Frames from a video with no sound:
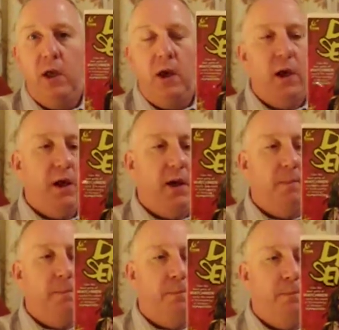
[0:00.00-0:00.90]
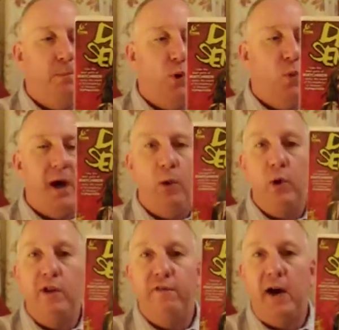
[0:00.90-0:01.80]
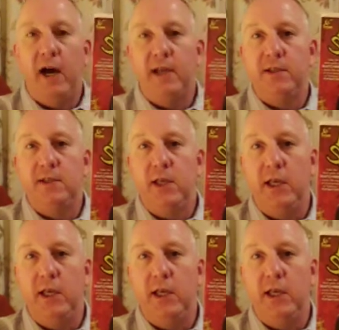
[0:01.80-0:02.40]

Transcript: Um, but what I would advise